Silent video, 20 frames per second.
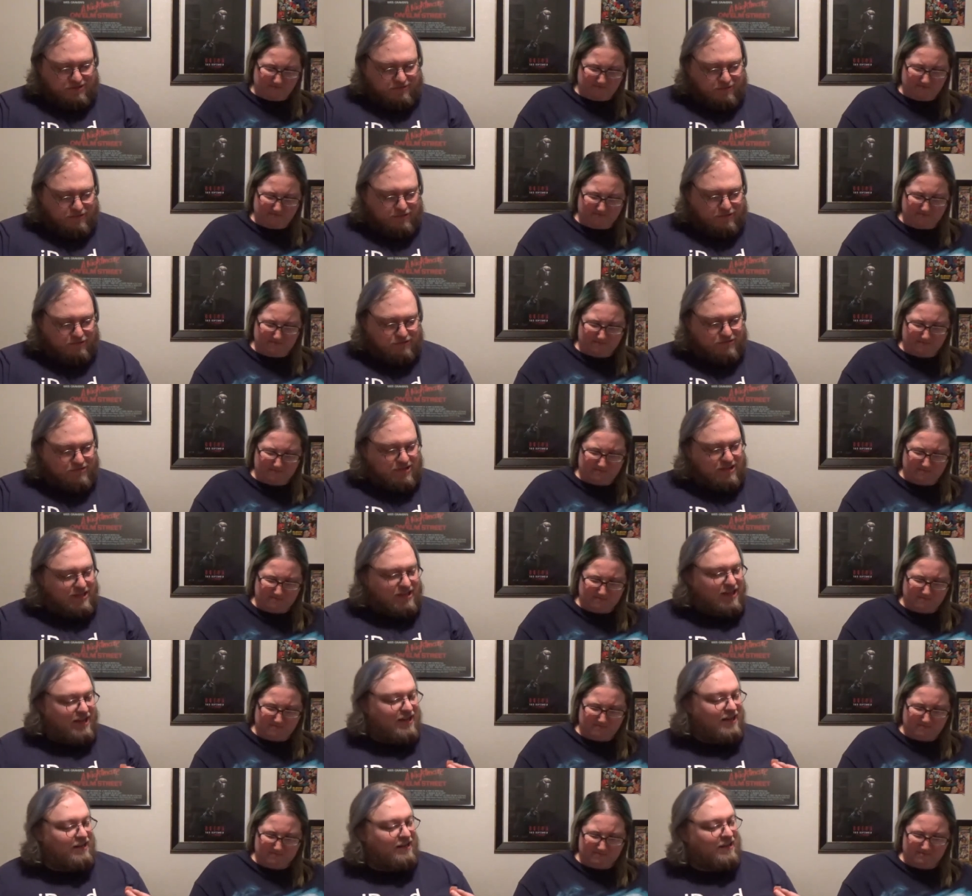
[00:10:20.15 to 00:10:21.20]
Speaker 1: what looks like
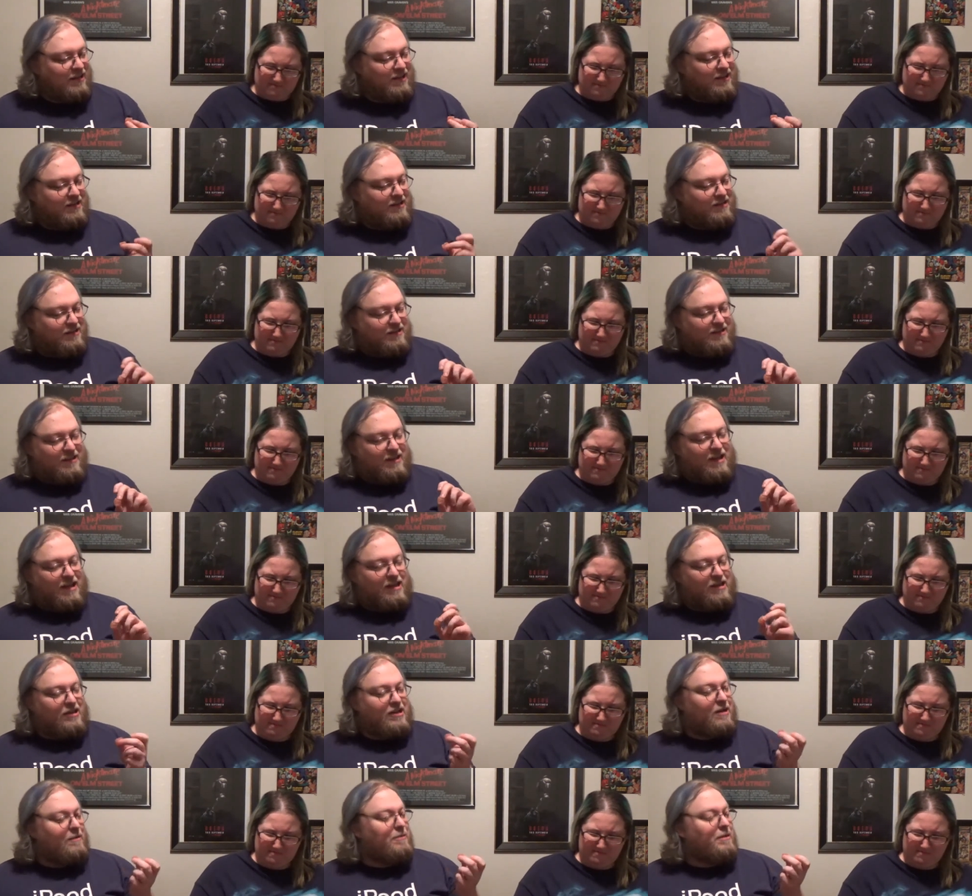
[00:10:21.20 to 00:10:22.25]
a
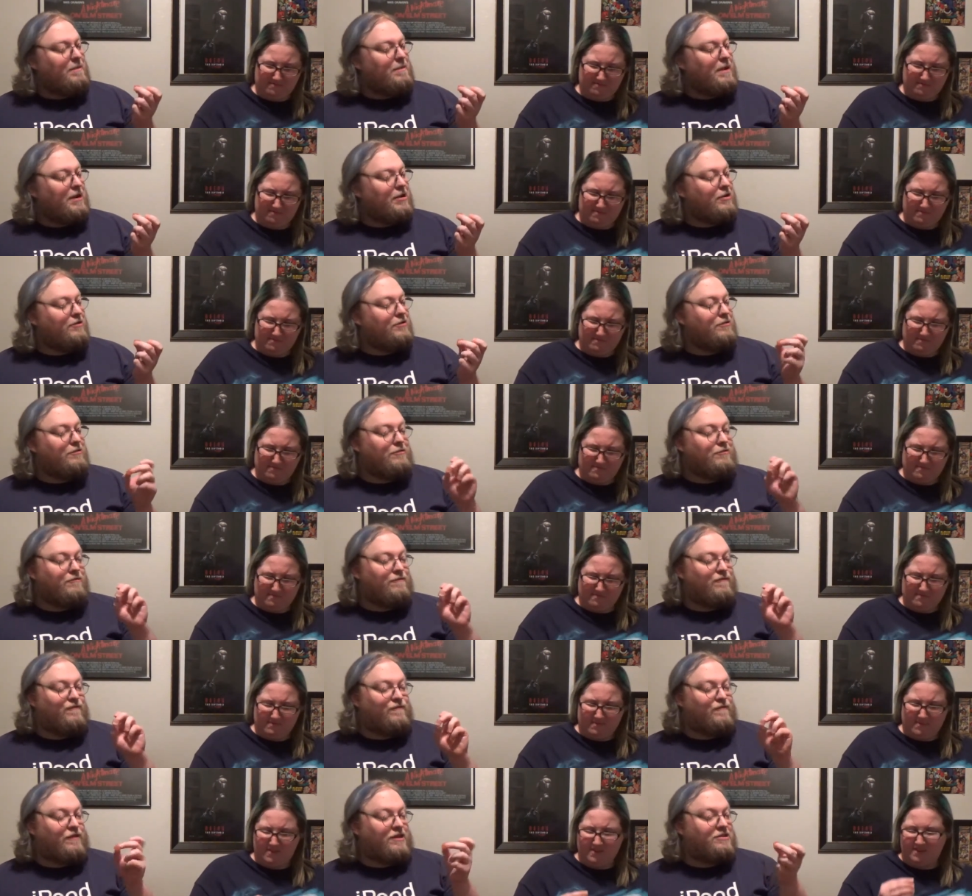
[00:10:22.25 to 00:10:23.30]
a gummy bear who
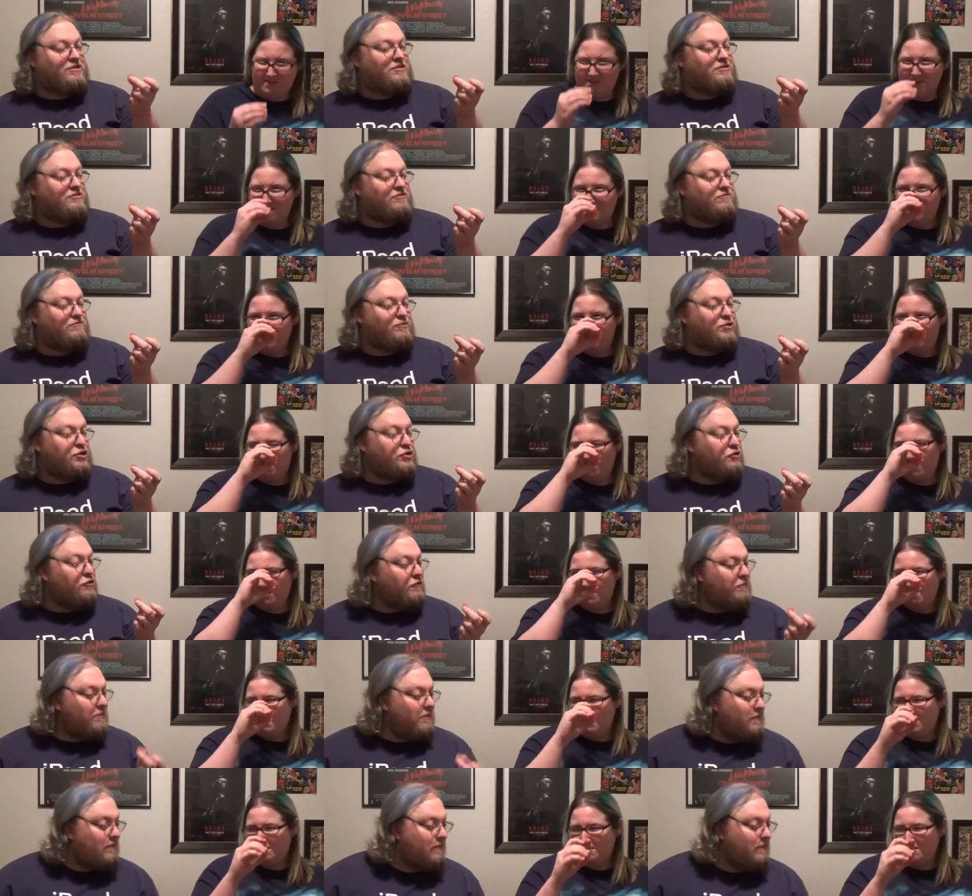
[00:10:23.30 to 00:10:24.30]
fucked a cube.